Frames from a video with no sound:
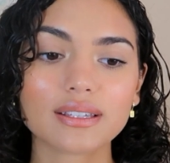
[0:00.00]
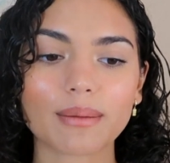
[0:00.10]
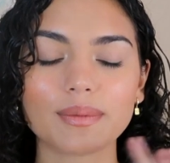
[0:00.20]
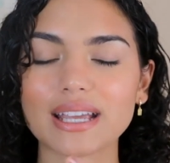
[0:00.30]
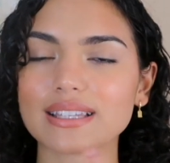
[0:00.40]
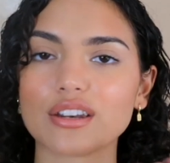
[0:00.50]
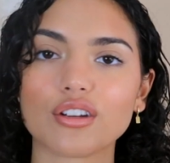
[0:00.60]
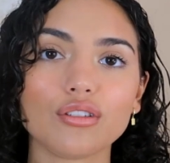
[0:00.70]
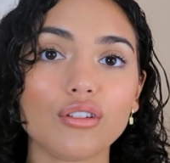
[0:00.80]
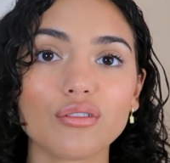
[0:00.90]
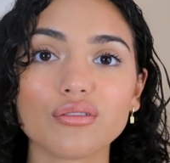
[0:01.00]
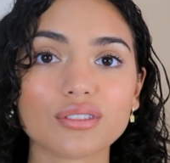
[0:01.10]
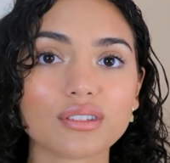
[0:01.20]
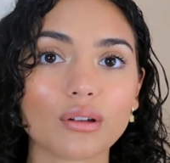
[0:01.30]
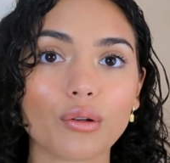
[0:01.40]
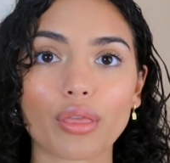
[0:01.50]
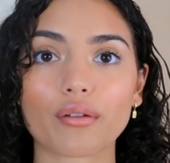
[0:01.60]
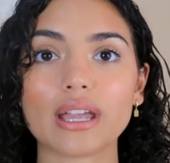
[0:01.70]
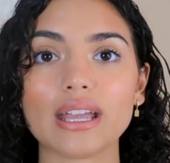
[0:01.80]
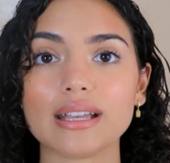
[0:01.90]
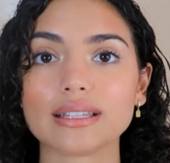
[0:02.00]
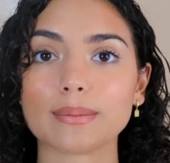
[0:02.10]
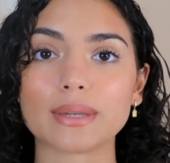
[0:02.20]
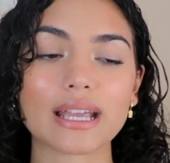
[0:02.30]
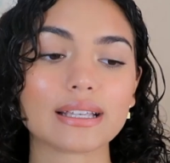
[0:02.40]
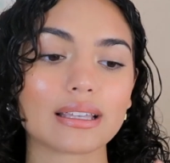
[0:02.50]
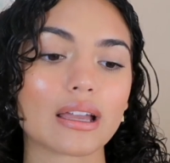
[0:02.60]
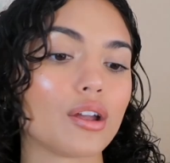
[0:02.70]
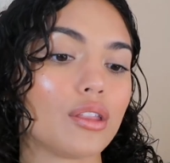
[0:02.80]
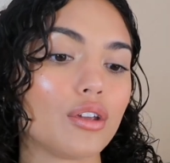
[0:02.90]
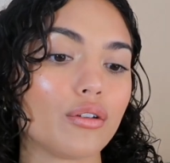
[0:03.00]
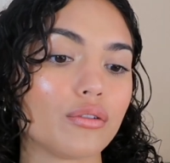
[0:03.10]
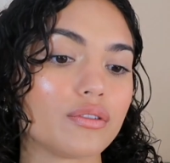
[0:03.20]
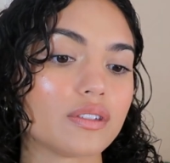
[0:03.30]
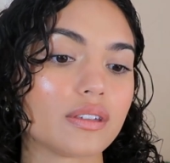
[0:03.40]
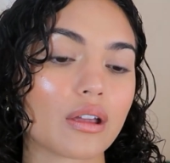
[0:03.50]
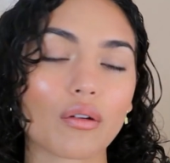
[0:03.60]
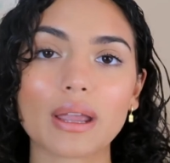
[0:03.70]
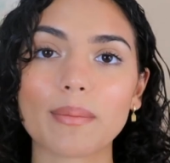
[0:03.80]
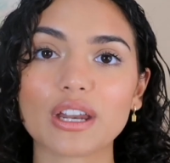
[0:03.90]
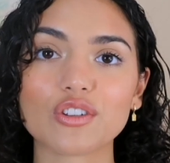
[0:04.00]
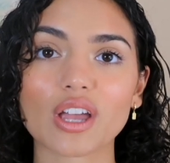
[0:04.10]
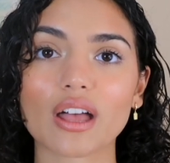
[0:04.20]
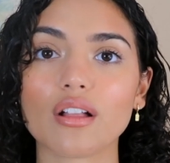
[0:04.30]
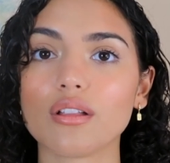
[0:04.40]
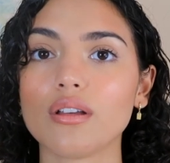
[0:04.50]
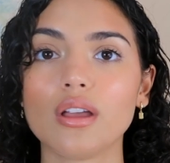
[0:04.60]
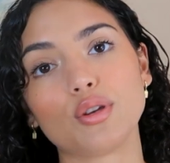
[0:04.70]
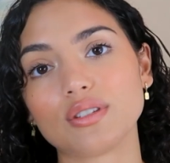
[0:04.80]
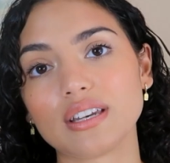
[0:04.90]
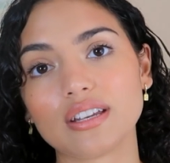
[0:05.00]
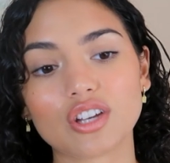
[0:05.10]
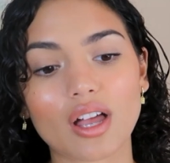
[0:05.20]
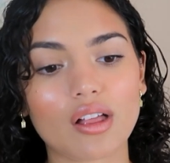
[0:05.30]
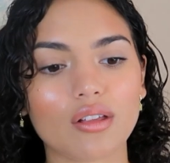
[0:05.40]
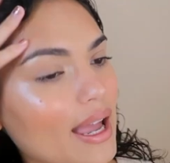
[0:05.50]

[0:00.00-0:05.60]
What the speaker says: Some days I don't use all 3. Some days I only use a cream and a gel, mousse and a gel.